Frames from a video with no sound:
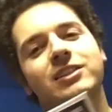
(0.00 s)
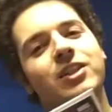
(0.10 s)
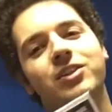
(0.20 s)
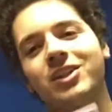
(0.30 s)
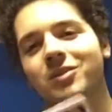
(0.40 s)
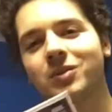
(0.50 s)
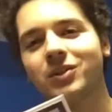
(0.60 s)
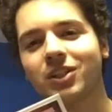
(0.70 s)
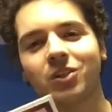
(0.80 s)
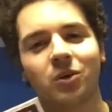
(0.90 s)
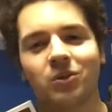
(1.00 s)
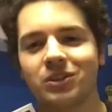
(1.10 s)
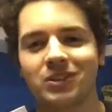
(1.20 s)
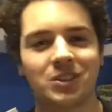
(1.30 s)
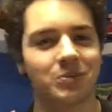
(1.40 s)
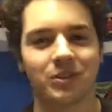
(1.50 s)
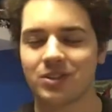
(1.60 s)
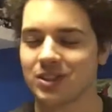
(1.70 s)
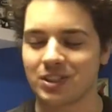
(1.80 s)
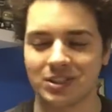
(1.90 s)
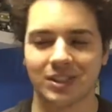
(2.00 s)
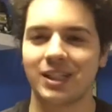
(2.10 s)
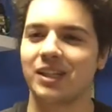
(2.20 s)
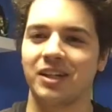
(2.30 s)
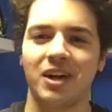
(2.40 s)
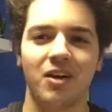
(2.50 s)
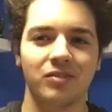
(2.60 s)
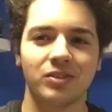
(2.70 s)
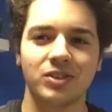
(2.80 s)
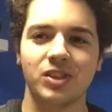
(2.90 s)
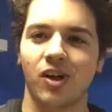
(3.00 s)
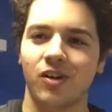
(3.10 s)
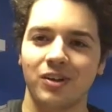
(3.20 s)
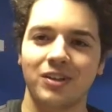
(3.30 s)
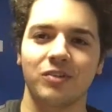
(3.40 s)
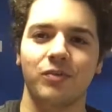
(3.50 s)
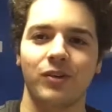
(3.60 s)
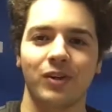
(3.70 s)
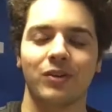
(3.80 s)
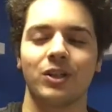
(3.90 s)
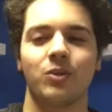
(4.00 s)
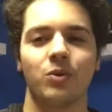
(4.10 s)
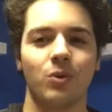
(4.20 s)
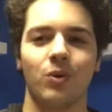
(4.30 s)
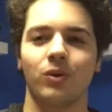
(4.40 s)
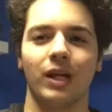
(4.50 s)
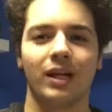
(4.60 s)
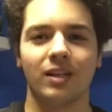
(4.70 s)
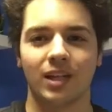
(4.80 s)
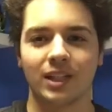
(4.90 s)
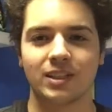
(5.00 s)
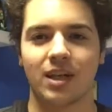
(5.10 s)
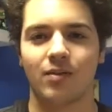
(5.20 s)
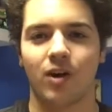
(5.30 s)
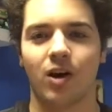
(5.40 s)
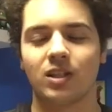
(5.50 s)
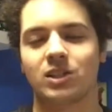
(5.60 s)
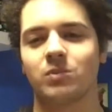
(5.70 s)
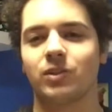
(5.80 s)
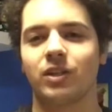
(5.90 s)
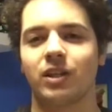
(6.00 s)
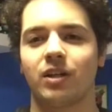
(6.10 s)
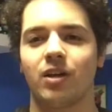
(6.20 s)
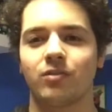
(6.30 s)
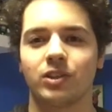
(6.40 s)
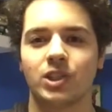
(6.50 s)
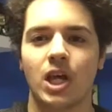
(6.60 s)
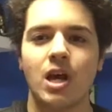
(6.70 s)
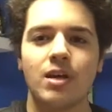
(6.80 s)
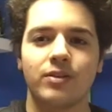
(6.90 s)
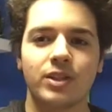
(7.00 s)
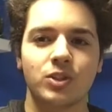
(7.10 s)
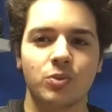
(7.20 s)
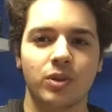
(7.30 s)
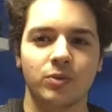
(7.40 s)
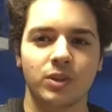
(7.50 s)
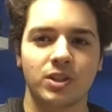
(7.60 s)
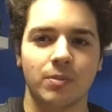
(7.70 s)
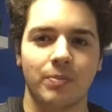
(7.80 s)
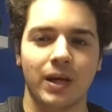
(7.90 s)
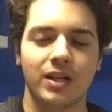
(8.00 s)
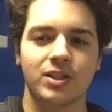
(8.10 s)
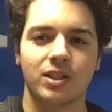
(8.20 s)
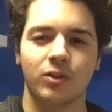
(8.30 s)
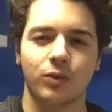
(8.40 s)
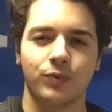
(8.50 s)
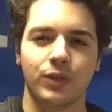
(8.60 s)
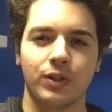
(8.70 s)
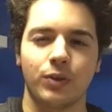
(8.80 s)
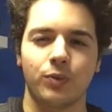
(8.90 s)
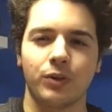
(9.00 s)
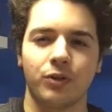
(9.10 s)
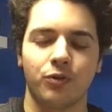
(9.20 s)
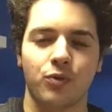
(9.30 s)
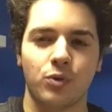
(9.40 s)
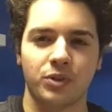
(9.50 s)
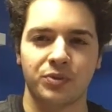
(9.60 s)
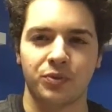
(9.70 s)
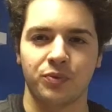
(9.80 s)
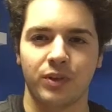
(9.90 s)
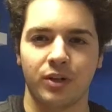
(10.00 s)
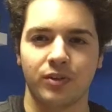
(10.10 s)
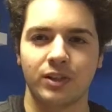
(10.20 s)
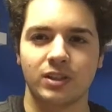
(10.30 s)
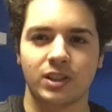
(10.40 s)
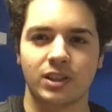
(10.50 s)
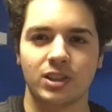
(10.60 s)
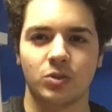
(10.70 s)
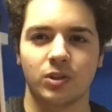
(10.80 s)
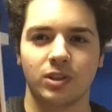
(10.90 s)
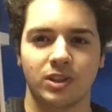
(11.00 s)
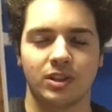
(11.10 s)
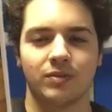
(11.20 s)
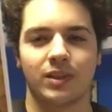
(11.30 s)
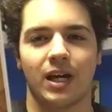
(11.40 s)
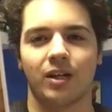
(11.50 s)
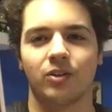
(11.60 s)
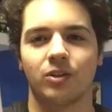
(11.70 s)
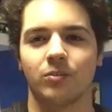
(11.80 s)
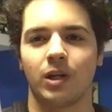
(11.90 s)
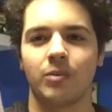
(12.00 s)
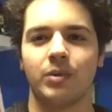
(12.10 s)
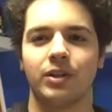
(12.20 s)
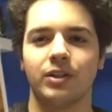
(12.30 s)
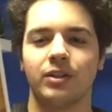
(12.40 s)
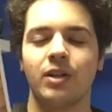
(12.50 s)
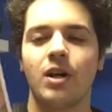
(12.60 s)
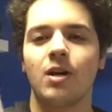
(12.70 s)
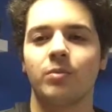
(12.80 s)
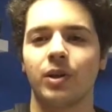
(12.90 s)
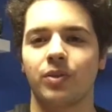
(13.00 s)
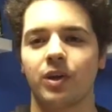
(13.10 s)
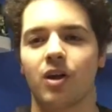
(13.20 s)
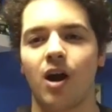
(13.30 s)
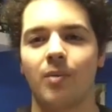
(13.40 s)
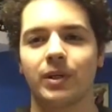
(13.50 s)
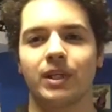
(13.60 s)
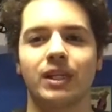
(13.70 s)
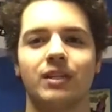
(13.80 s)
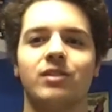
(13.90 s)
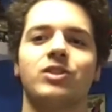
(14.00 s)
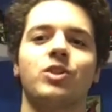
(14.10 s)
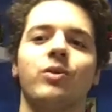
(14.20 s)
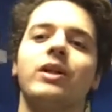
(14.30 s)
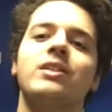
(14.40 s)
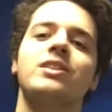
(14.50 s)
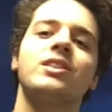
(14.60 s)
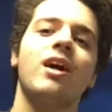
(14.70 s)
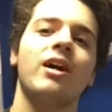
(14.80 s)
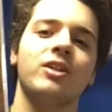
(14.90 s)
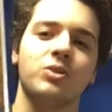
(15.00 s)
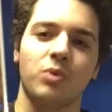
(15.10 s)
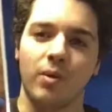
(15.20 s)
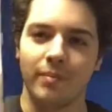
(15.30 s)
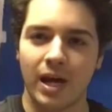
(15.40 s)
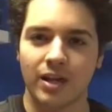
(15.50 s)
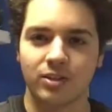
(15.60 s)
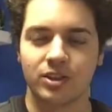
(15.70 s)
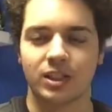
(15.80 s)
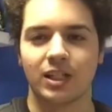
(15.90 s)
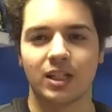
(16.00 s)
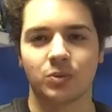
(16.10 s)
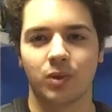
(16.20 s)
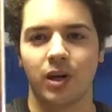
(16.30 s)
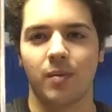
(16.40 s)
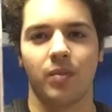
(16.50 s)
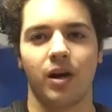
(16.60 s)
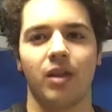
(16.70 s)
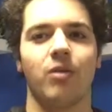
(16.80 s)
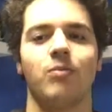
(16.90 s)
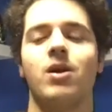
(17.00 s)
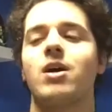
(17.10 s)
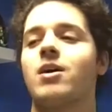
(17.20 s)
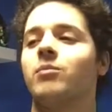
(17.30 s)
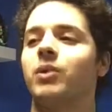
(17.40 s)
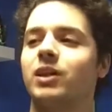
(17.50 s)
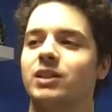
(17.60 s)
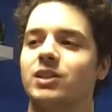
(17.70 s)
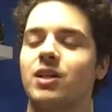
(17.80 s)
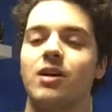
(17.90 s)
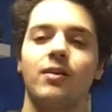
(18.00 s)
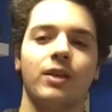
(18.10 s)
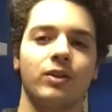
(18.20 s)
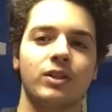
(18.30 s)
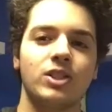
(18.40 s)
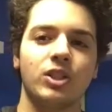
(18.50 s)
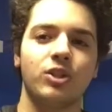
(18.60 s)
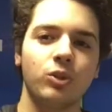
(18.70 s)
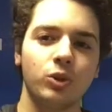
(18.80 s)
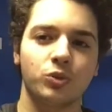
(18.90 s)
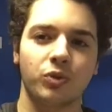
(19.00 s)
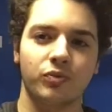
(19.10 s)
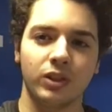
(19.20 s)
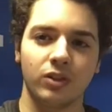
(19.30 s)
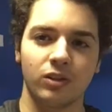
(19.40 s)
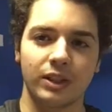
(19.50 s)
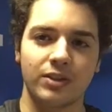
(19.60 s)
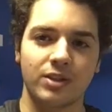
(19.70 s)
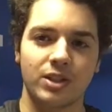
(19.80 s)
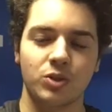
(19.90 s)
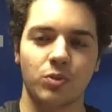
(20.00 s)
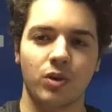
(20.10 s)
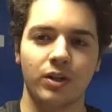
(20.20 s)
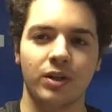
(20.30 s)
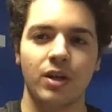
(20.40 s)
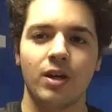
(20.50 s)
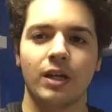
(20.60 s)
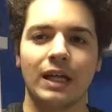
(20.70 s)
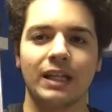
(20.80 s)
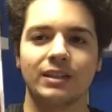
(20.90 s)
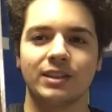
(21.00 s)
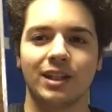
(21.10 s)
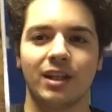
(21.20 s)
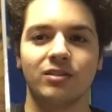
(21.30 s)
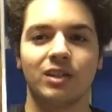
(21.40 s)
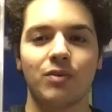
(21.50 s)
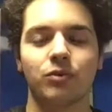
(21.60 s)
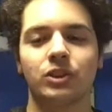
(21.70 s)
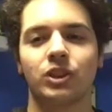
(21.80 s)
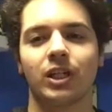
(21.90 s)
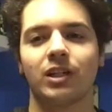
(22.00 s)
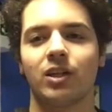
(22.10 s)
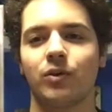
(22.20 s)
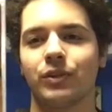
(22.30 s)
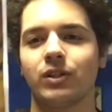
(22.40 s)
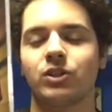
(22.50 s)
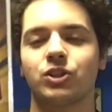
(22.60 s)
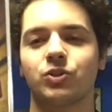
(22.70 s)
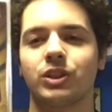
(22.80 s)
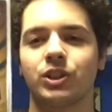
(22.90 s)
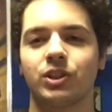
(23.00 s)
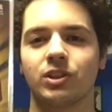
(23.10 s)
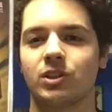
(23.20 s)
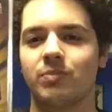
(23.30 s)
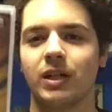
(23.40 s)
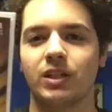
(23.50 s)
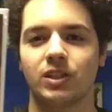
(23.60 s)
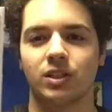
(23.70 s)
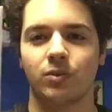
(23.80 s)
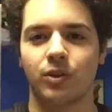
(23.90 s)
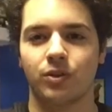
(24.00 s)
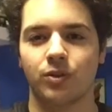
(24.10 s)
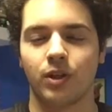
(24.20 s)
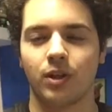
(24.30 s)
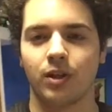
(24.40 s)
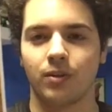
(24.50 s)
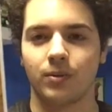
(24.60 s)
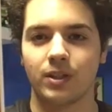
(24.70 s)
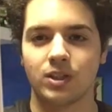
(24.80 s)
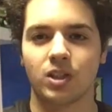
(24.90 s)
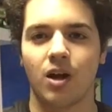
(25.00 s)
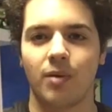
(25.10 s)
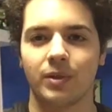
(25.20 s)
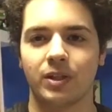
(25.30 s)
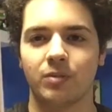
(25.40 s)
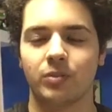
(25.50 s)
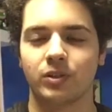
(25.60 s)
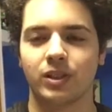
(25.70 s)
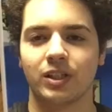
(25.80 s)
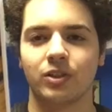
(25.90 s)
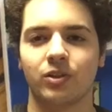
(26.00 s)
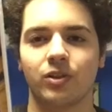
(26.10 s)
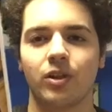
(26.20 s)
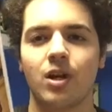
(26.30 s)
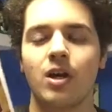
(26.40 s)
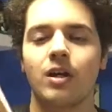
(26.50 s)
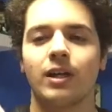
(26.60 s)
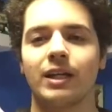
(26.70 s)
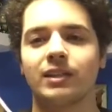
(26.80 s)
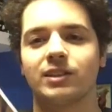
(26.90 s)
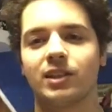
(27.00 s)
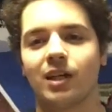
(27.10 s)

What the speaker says: The thing about the Clone Conspiracy, the covers aren't very cool. Like, I like to have awesome looking covers. This one was the best out of the 3 or 4 different variants, and this one isn't even that good in my opinion. But the comic is, so inside is what matters, and that's why I buy them. But there is a huge reveal in this one, and definitely check it out. The illustration is amazing with this comic in particular. And